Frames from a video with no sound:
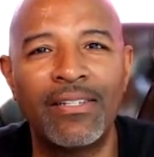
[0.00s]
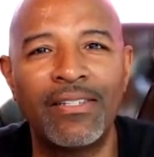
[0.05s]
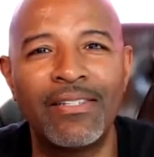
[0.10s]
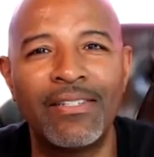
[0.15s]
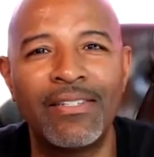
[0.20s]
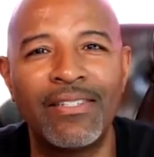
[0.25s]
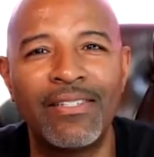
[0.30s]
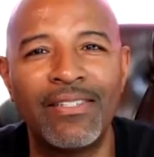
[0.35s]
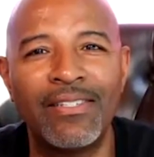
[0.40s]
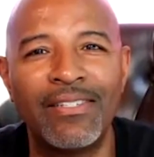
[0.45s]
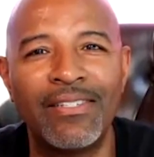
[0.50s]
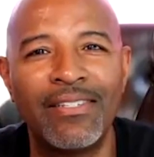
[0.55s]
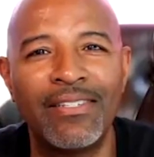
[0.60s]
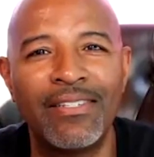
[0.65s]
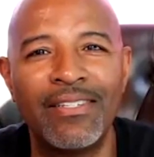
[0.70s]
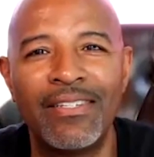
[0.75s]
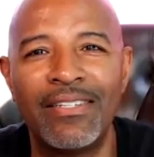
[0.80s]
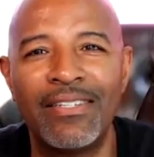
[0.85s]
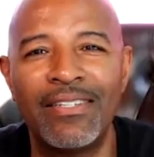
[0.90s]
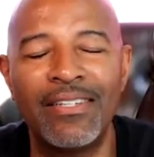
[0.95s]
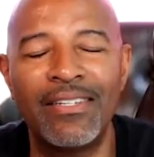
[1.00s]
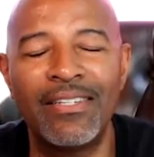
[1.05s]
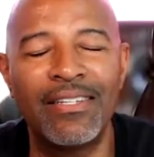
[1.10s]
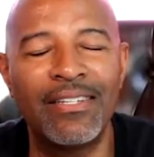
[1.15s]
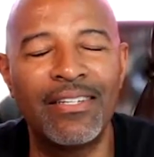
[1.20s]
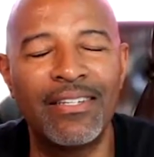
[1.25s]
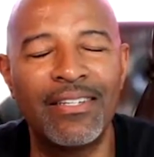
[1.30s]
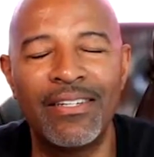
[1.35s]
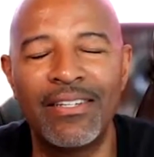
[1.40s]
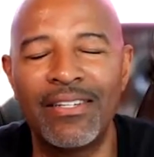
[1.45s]

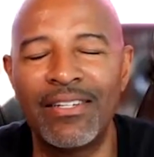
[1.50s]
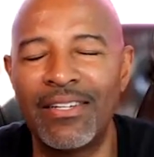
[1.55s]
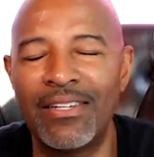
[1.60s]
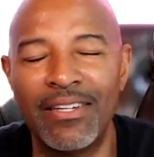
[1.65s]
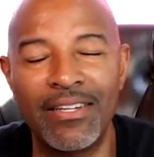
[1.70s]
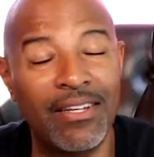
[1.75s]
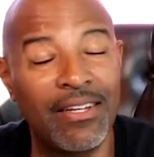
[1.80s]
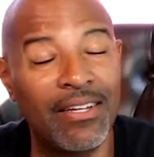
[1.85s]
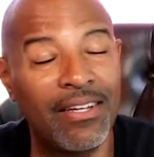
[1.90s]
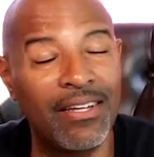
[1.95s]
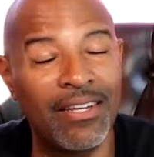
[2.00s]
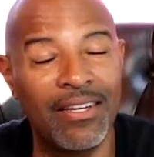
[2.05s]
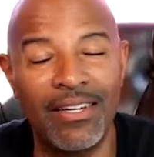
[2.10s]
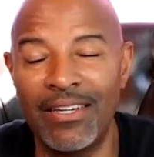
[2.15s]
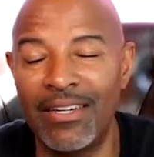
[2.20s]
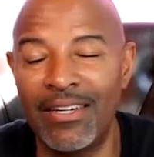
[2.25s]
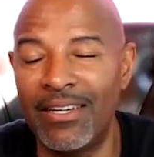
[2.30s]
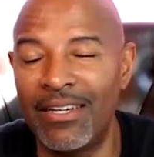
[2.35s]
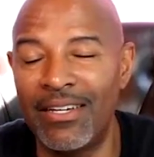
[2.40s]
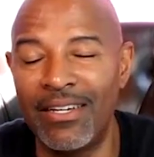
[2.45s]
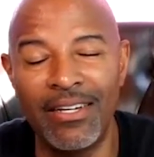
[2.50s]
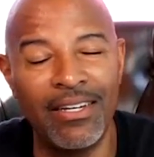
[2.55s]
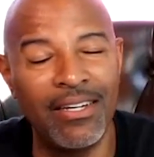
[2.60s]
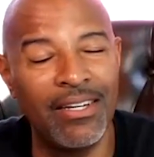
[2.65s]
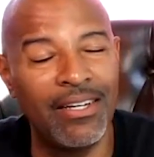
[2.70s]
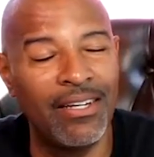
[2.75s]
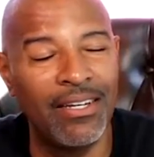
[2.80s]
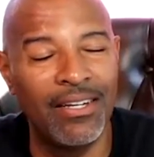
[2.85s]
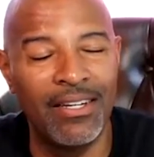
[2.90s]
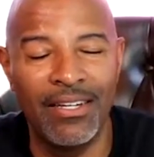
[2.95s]

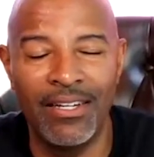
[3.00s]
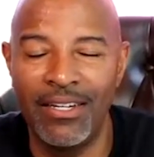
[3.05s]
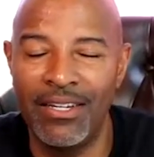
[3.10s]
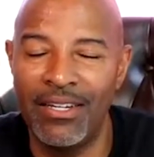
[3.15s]
No words are spoken by the person on screen.